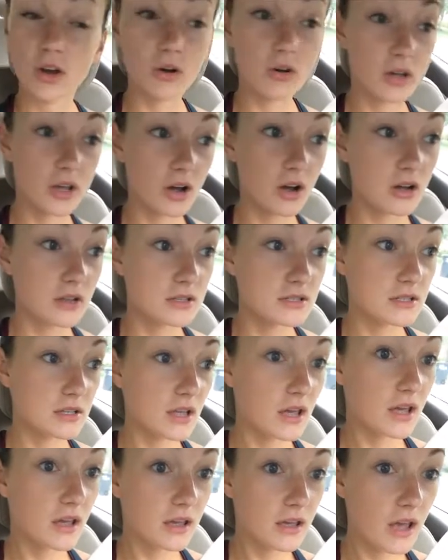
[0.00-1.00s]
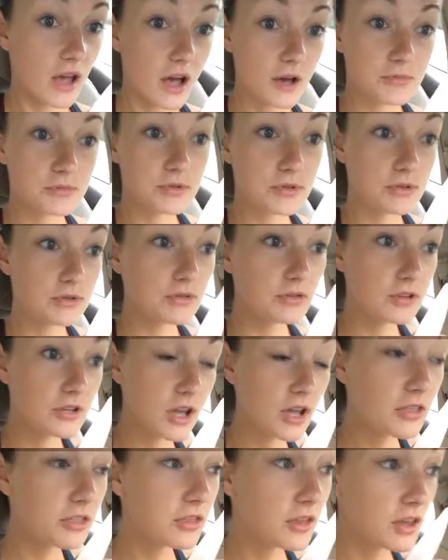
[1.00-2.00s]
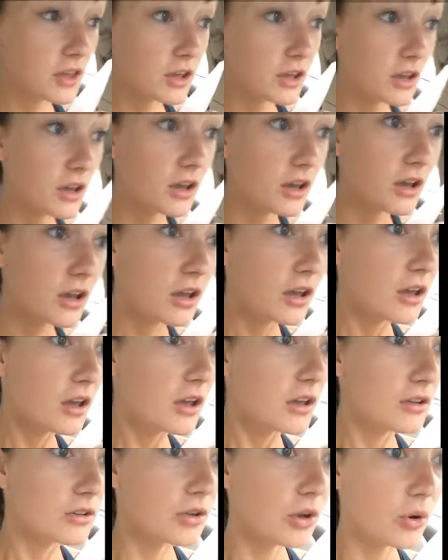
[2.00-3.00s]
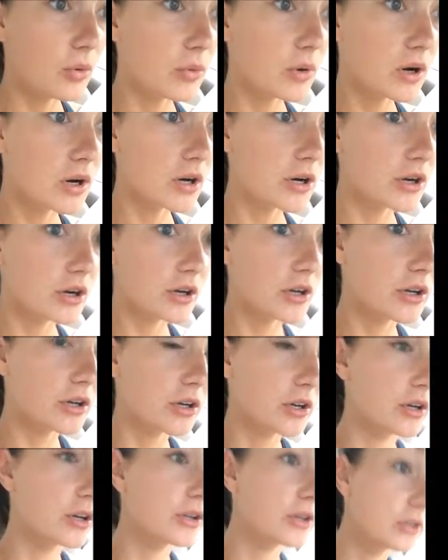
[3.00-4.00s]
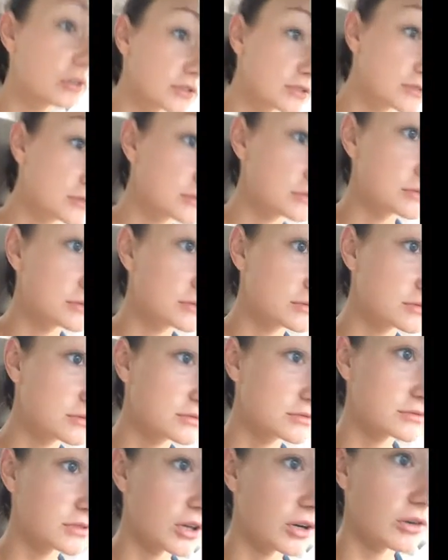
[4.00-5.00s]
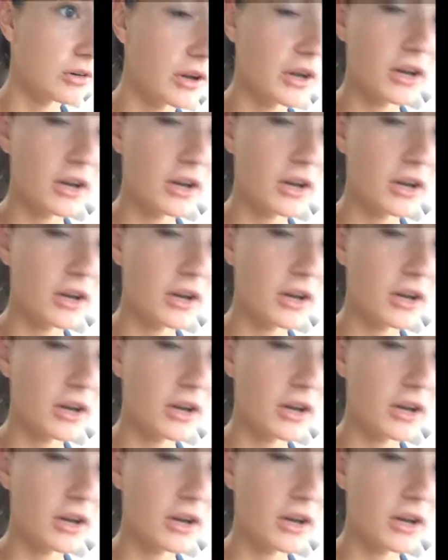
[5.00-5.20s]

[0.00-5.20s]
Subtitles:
going on today. Absolutely nothing. No work. No